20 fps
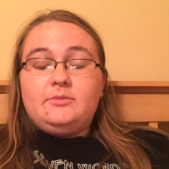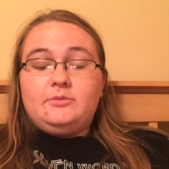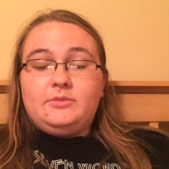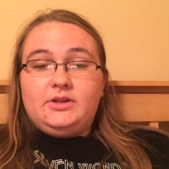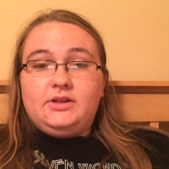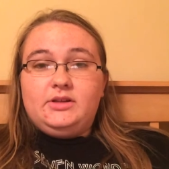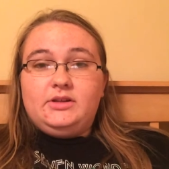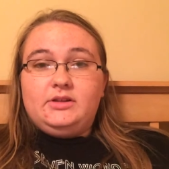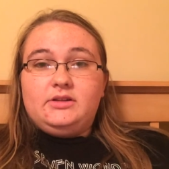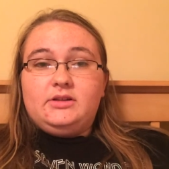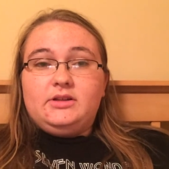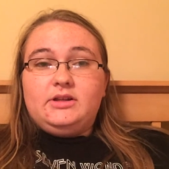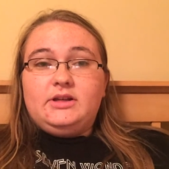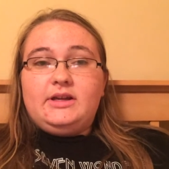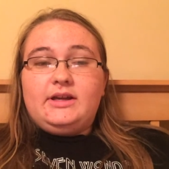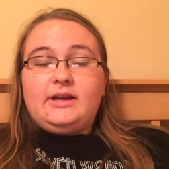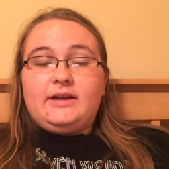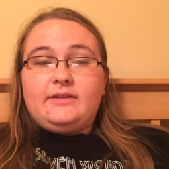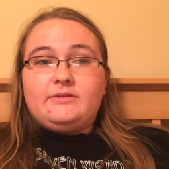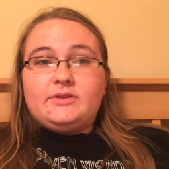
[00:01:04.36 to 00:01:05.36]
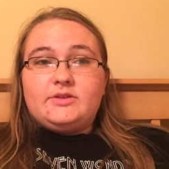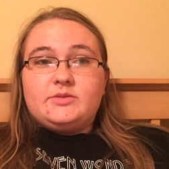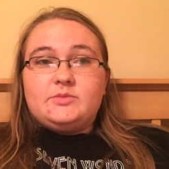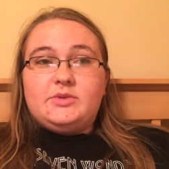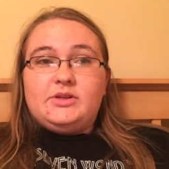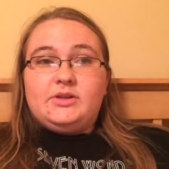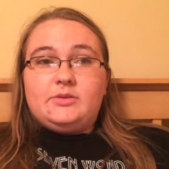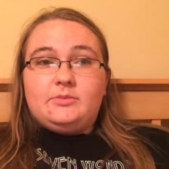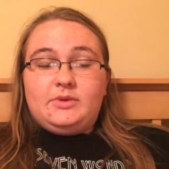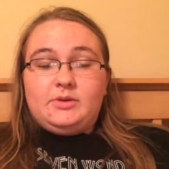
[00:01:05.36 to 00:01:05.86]
be have this
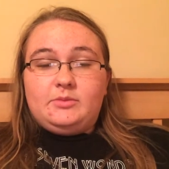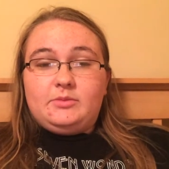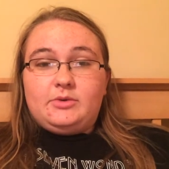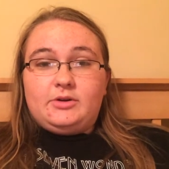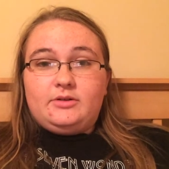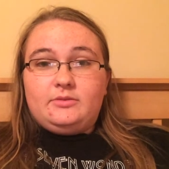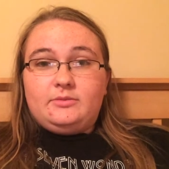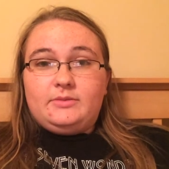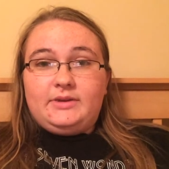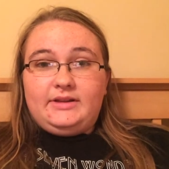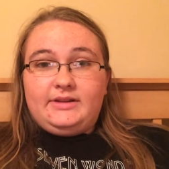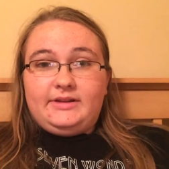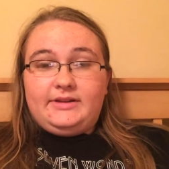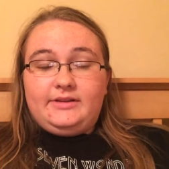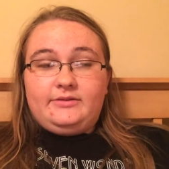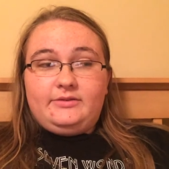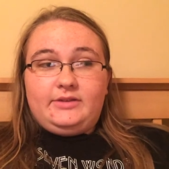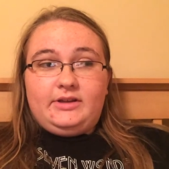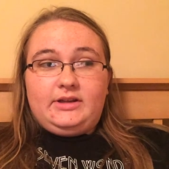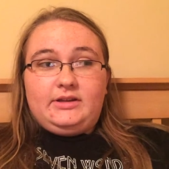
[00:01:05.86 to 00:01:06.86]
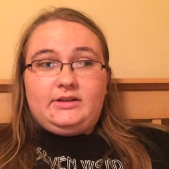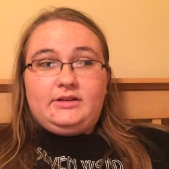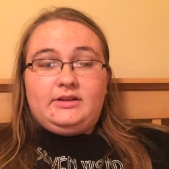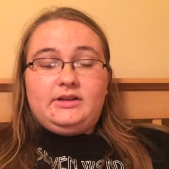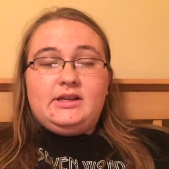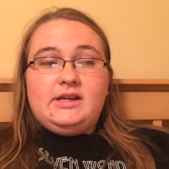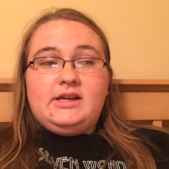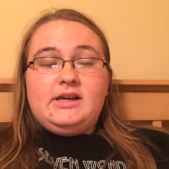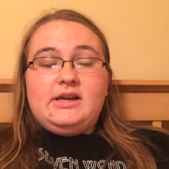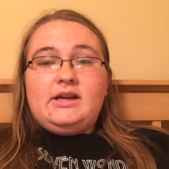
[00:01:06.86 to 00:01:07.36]
be a main part of my life and
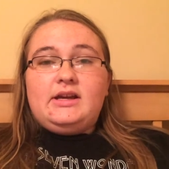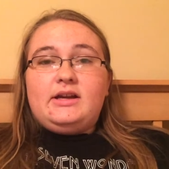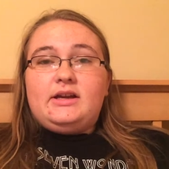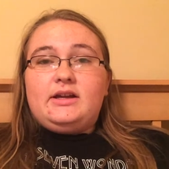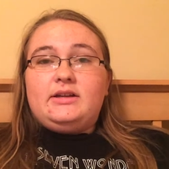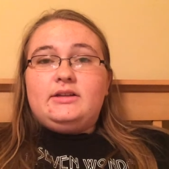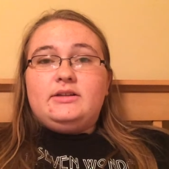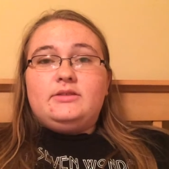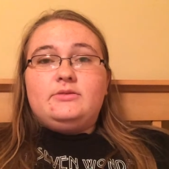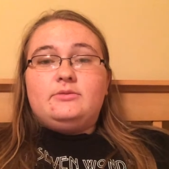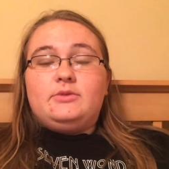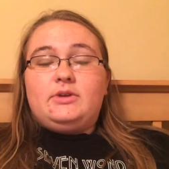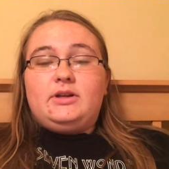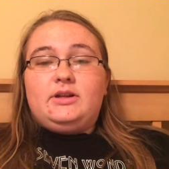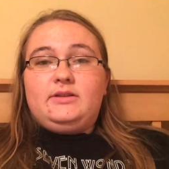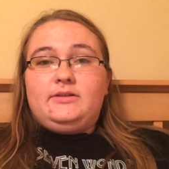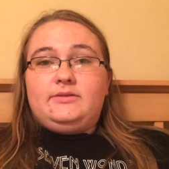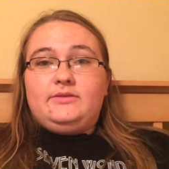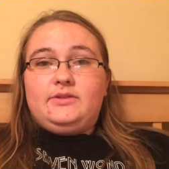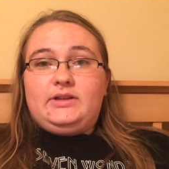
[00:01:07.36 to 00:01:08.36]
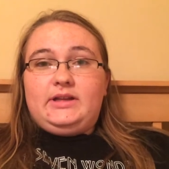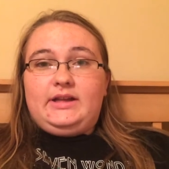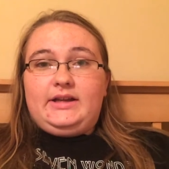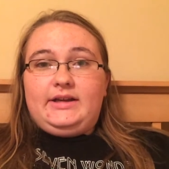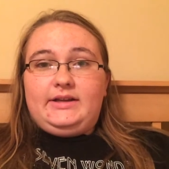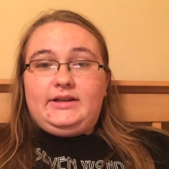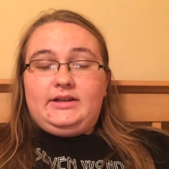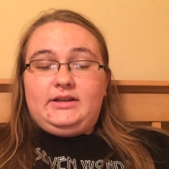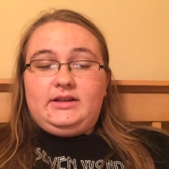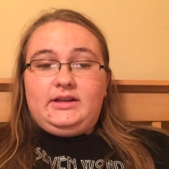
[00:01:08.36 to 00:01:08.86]
I didn't want to live a
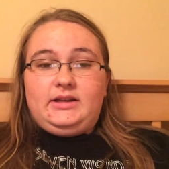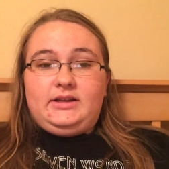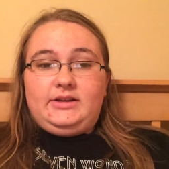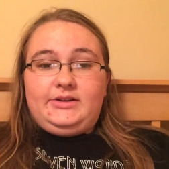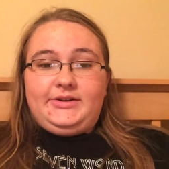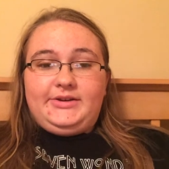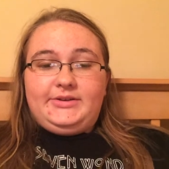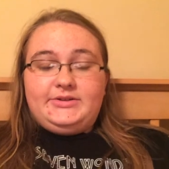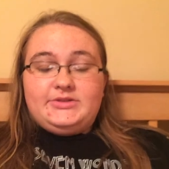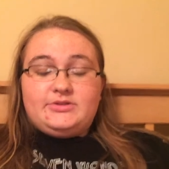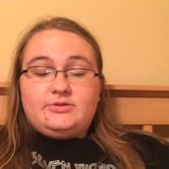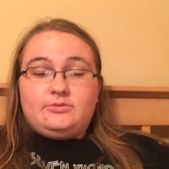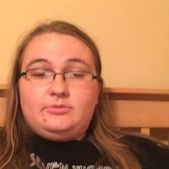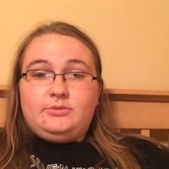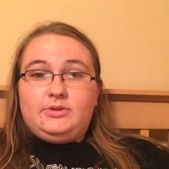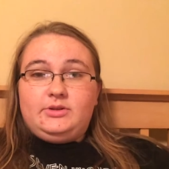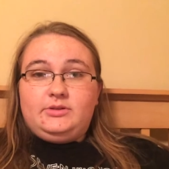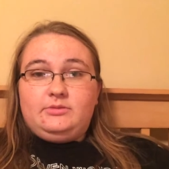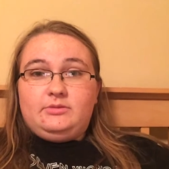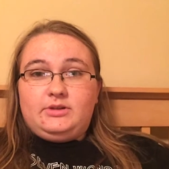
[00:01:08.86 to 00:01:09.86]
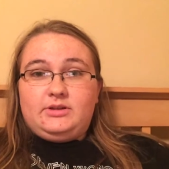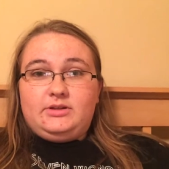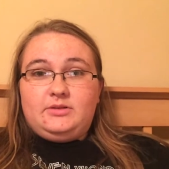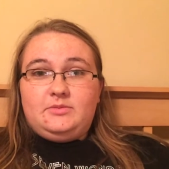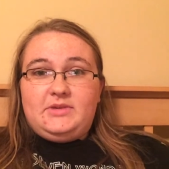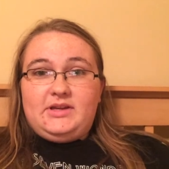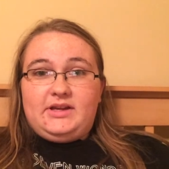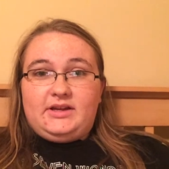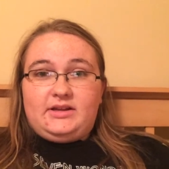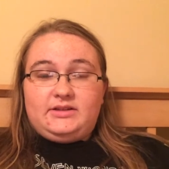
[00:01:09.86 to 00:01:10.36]
lie and I just really wanted to
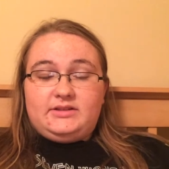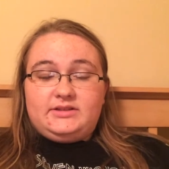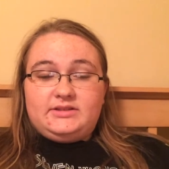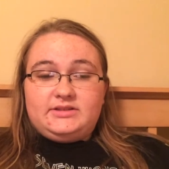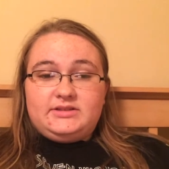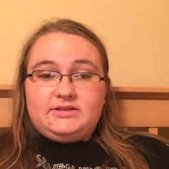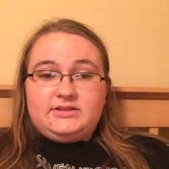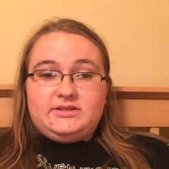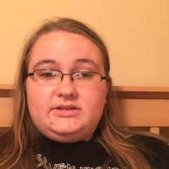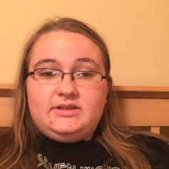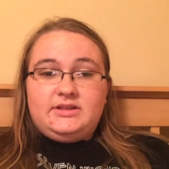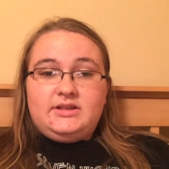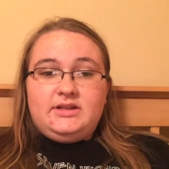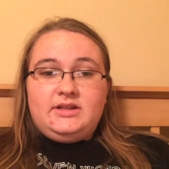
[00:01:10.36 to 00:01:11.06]
be honest